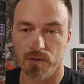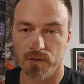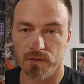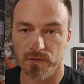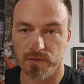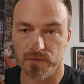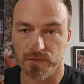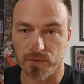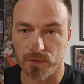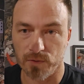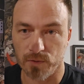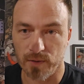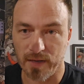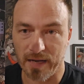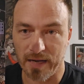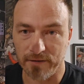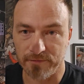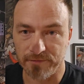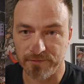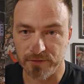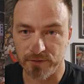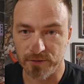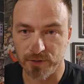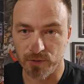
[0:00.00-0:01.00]
So
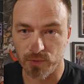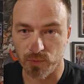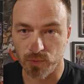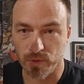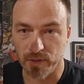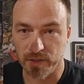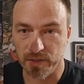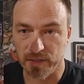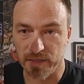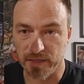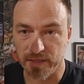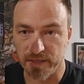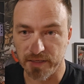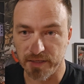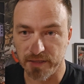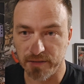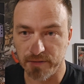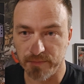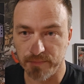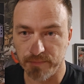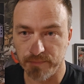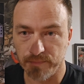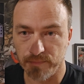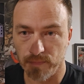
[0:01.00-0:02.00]
after 1
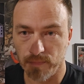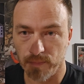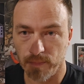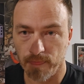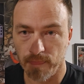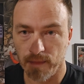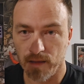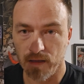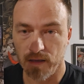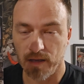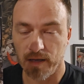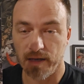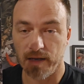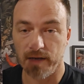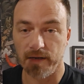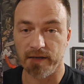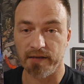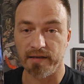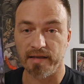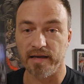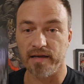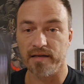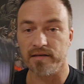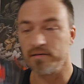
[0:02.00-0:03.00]
year, and
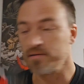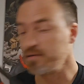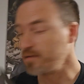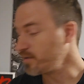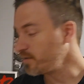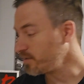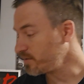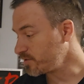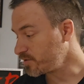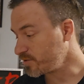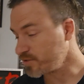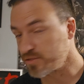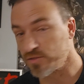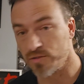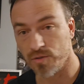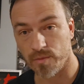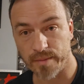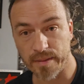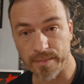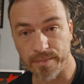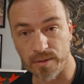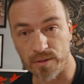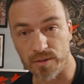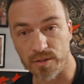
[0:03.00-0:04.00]
again, just so
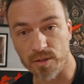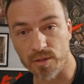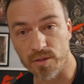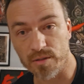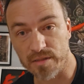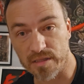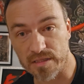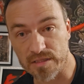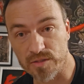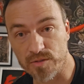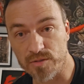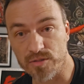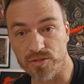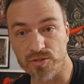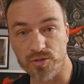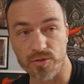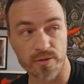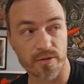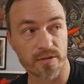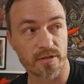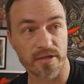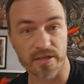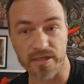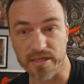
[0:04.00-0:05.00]
people know, this is
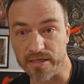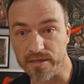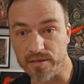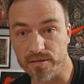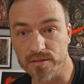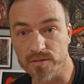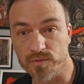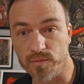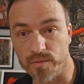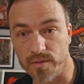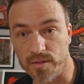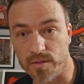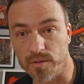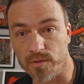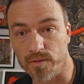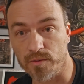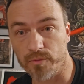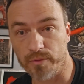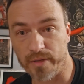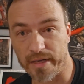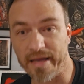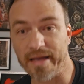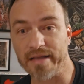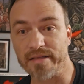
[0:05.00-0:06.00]
during the years where
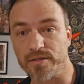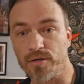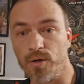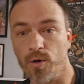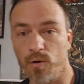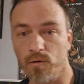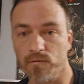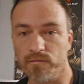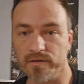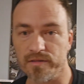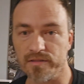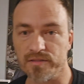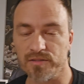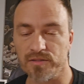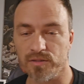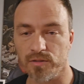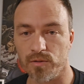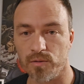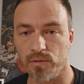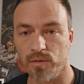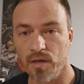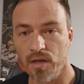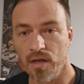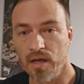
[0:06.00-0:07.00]
we had COVID.
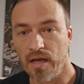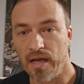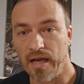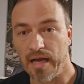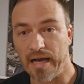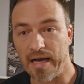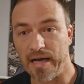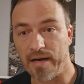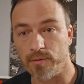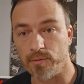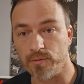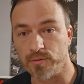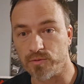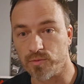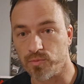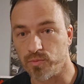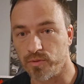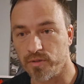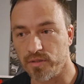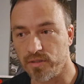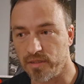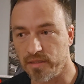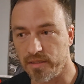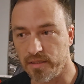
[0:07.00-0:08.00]
So I was
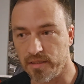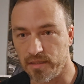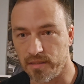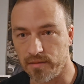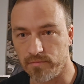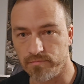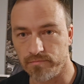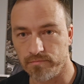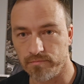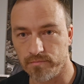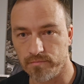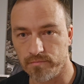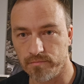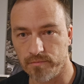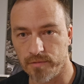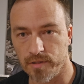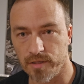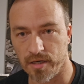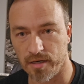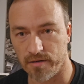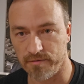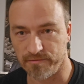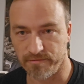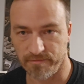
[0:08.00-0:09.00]
really
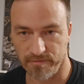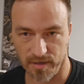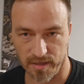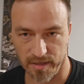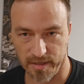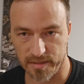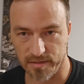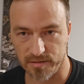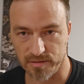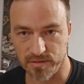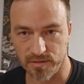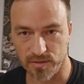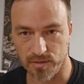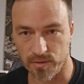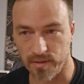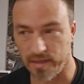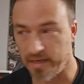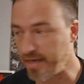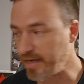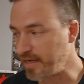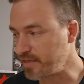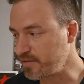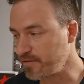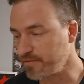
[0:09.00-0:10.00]
confined. So I
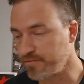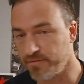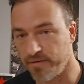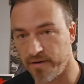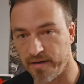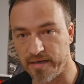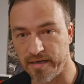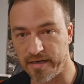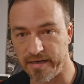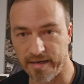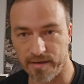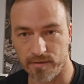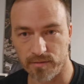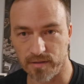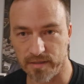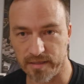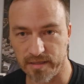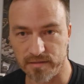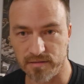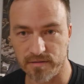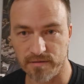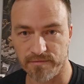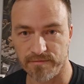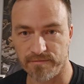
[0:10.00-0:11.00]
had to find an
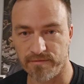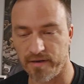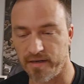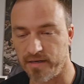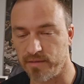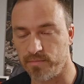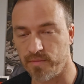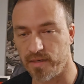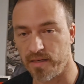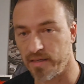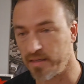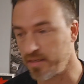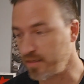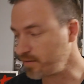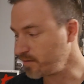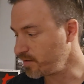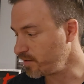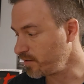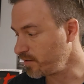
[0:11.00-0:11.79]
outlet to find